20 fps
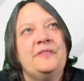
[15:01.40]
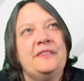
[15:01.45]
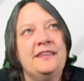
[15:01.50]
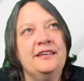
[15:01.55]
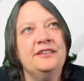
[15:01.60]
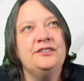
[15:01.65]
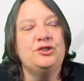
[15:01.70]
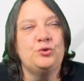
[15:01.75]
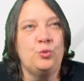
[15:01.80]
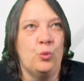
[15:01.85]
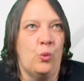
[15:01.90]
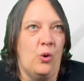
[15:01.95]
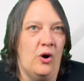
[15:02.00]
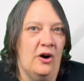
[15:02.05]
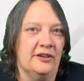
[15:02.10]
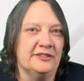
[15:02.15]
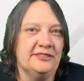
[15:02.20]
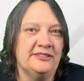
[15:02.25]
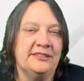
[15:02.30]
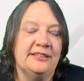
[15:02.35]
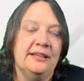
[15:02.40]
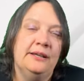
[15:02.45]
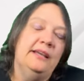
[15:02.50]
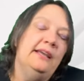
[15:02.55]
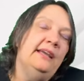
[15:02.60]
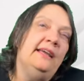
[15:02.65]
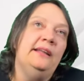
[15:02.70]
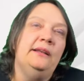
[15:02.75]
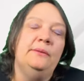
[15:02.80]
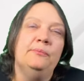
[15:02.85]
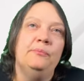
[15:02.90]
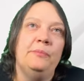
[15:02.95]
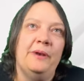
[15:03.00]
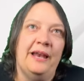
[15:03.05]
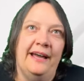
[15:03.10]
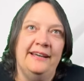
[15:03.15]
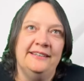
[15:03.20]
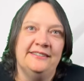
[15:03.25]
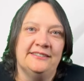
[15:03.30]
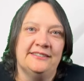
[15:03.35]
this was in
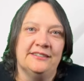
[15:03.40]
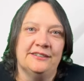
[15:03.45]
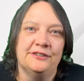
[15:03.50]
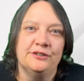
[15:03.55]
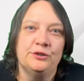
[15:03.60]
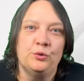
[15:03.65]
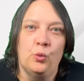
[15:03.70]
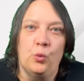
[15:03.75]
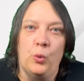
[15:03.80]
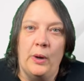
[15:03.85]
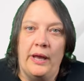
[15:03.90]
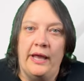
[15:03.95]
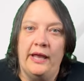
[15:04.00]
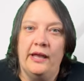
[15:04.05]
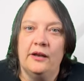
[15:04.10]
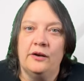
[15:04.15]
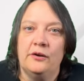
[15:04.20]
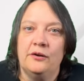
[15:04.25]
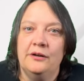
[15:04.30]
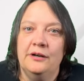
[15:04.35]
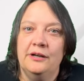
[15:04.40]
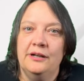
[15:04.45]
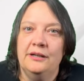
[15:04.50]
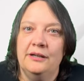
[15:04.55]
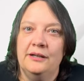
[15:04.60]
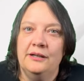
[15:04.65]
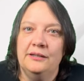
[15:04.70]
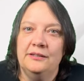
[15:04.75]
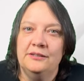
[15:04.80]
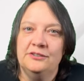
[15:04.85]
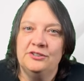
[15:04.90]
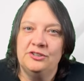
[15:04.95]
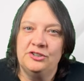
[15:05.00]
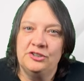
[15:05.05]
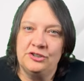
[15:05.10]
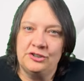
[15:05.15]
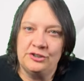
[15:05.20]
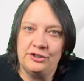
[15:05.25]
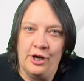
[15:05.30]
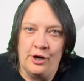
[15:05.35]
places where
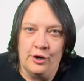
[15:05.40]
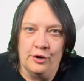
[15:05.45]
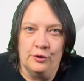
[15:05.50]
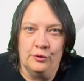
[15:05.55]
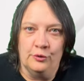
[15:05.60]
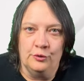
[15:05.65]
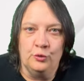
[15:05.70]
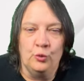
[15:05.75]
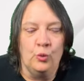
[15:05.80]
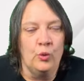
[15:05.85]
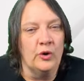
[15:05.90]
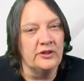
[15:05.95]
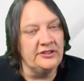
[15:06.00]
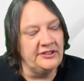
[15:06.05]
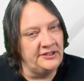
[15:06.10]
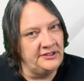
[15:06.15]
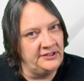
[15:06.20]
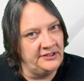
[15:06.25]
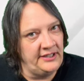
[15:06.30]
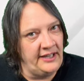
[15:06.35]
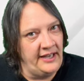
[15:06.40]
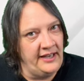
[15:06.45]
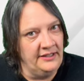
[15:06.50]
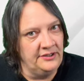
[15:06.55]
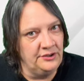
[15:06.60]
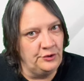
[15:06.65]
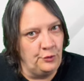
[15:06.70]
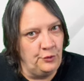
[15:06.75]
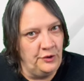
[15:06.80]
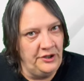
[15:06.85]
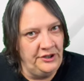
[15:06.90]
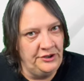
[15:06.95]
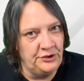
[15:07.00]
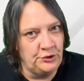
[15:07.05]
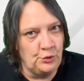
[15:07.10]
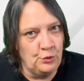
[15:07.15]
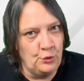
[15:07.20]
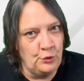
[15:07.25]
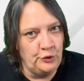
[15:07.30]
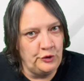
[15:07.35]
stone was a scarce
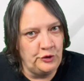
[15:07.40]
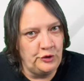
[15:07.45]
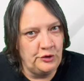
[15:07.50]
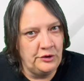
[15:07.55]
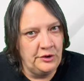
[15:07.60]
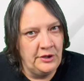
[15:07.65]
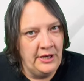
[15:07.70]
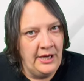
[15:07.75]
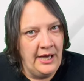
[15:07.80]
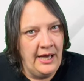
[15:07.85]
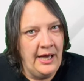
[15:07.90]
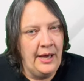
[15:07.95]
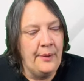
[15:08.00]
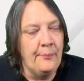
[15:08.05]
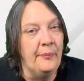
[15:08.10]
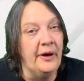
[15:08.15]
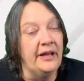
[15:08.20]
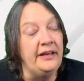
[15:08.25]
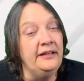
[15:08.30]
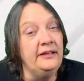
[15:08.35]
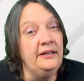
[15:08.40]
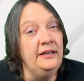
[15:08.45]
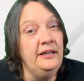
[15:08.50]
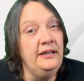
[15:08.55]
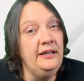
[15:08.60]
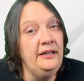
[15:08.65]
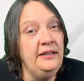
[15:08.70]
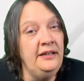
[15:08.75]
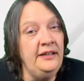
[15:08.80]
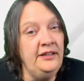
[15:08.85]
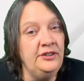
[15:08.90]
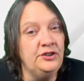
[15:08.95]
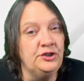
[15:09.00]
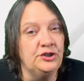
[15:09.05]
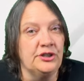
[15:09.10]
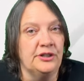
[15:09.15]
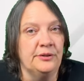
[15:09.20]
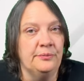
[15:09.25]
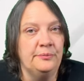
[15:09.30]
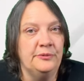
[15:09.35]
resource. But in
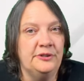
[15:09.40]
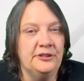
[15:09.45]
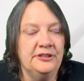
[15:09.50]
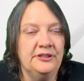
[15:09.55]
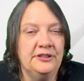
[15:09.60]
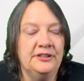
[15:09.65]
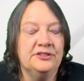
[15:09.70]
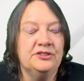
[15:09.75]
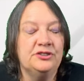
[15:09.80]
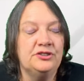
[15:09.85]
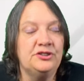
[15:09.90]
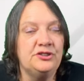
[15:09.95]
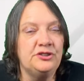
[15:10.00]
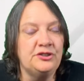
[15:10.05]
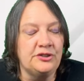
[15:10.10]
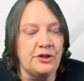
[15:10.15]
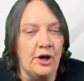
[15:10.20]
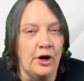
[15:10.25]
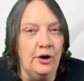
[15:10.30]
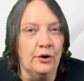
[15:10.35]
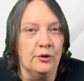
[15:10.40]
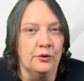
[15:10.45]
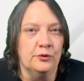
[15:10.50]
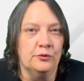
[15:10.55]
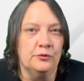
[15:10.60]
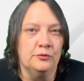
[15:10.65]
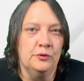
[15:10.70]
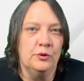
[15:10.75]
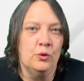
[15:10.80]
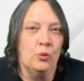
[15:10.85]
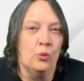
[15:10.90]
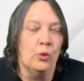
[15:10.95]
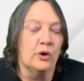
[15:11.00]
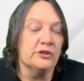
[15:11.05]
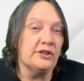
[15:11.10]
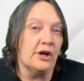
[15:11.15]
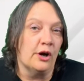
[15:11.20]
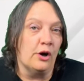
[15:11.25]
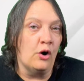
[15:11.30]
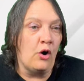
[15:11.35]
Egypt, stone
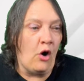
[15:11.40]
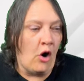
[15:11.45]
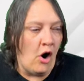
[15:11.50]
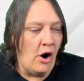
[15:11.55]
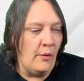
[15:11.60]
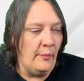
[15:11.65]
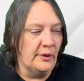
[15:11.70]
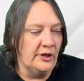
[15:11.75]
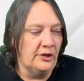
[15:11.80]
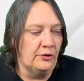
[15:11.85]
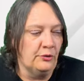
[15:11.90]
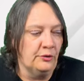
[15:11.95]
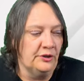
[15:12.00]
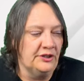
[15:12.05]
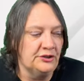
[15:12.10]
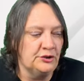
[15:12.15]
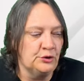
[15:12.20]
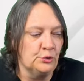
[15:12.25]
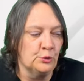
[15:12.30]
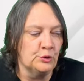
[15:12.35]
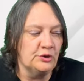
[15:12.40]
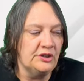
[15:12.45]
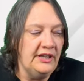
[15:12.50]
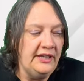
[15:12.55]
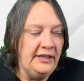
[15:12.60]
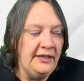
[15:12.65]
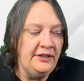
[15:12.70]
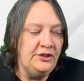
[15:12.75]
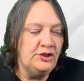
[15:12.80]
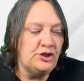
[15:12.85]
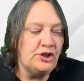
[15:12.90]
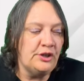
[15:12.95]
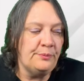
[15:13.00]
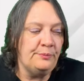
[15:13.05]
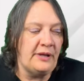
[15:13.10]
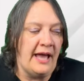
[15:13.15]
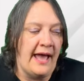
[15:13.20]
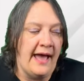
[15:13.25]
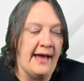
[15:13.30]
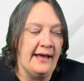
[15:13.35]
was a common resource.
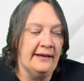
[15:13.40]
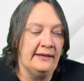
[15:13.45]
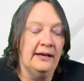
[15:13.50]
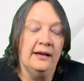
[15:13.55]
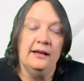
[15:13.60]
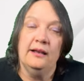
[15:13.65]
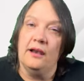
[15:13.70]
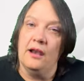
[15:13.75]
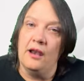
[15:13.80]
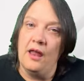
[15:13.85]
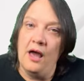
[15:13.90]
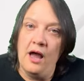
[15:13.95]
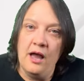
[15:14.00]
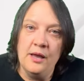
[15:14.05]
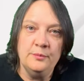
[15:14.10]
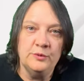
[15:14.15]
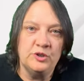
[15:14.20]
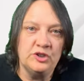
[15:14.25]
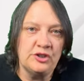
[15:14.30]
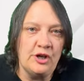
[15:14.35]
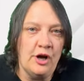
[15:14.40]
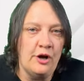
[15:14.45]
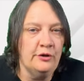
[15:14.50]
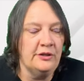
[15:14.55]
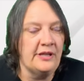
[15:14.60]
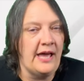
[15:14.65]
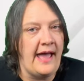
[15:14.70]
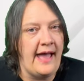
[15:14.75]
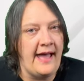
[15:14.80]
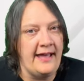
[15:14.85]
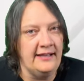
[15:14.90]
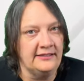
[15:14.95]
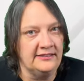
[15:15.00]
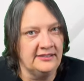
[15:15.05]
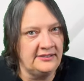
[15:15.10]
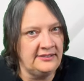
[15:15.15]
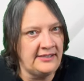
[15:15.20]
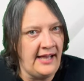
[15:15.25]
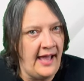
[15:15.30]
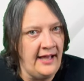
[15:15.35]
Egypt had limestone, they had
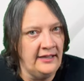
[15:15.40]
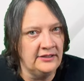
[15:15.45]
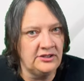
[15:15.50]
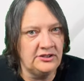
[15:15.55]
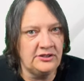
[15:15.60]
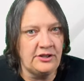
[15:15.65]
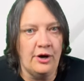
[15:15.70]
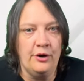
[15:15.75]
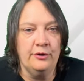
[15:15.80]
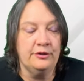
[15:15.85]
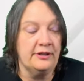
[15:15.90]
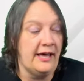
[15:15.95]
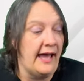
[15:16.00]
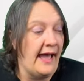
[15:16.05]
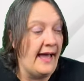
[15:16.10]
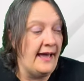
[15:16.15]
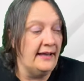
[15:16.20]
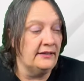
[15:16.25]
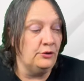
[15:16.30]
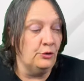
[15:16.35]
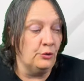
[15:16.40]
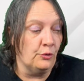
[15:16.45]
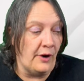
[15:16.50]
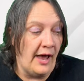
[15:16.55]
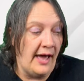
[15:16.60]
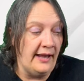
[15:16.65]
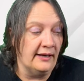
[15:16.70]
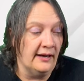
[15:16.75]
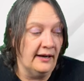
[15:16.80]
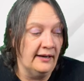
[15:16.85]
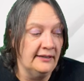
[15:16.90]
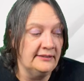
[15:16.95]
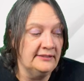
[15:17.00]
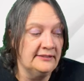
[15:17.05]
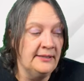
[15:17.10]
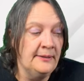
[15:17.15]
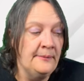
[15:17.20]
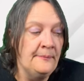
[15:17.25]
sandstone, they had granite.